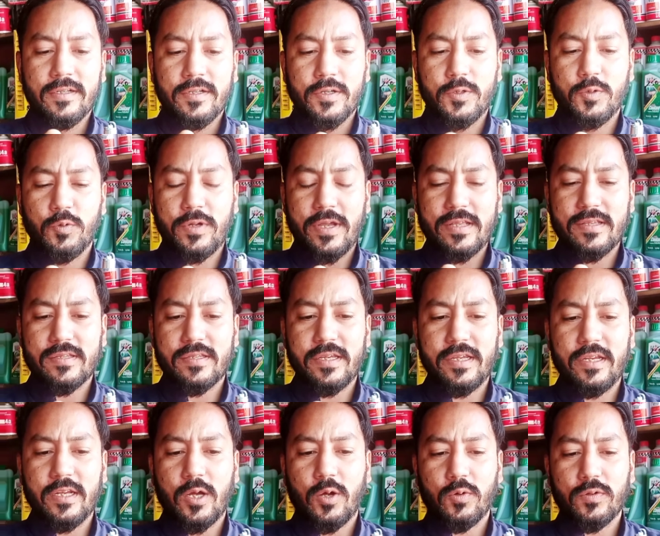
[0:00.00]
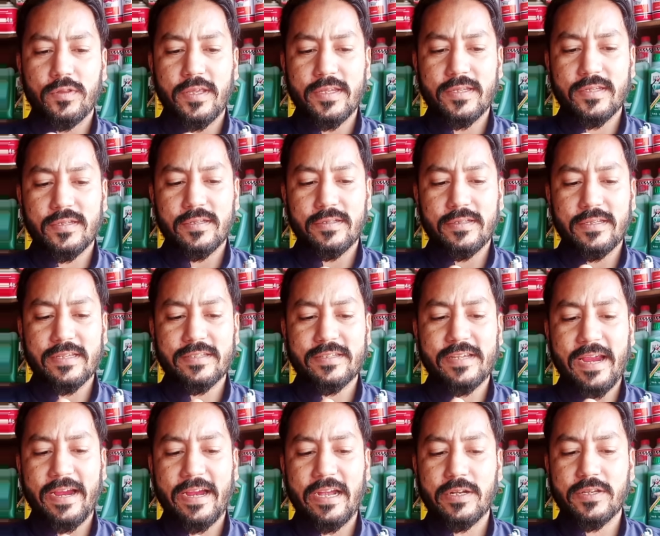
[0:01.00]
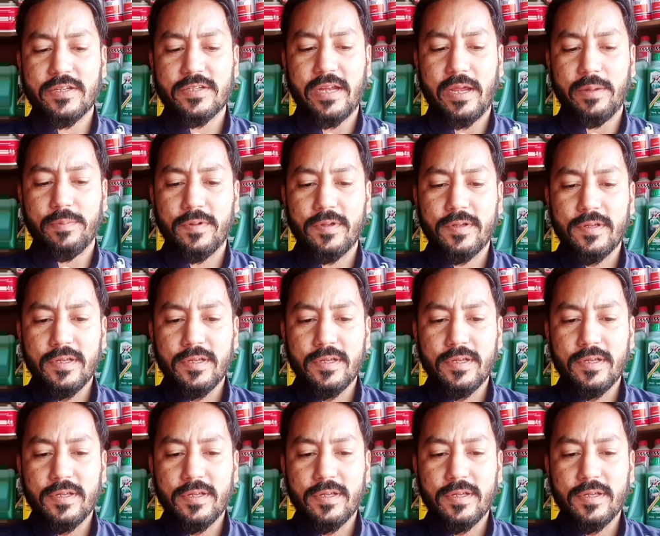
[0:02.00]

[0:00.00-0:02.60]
You can see now this, the second step.